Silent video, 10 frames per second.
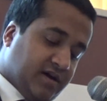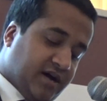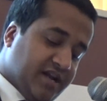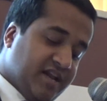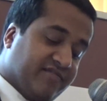
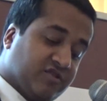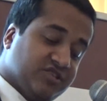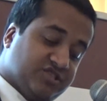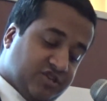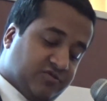I'd never
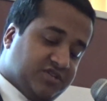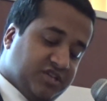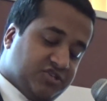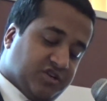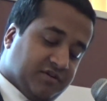considered
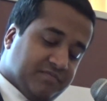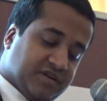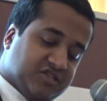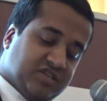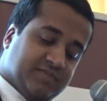teaching,
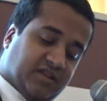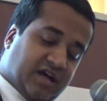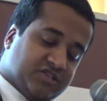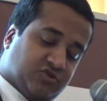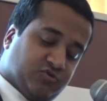but it seemed a
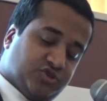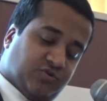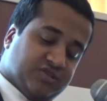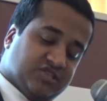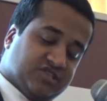logical
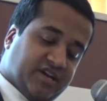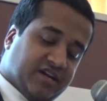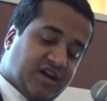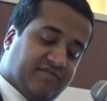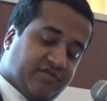choice since I
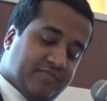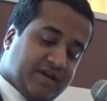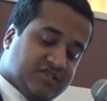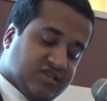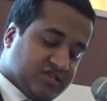had covered the
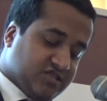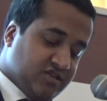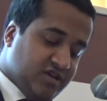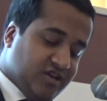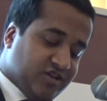
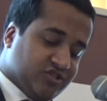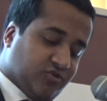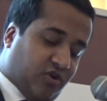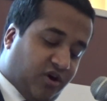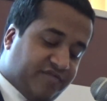basics.
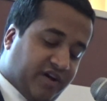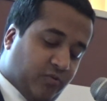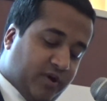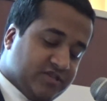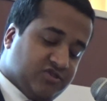So off
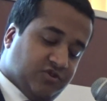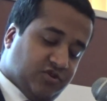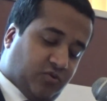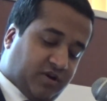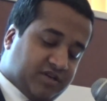I went to
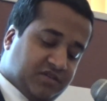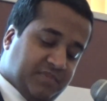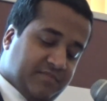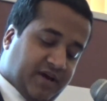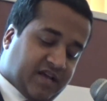New York to
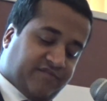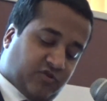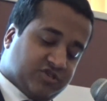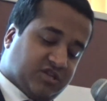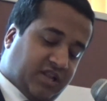meet my
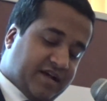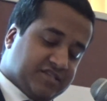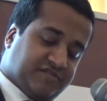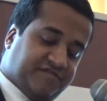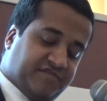first
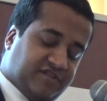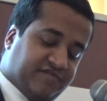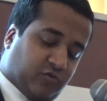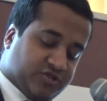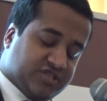class of
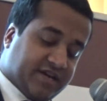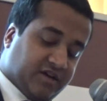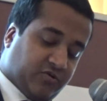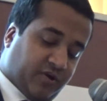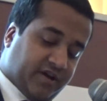54
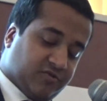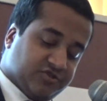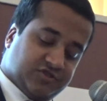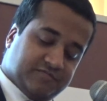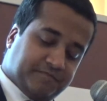second
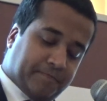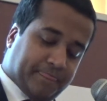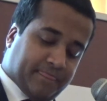graders.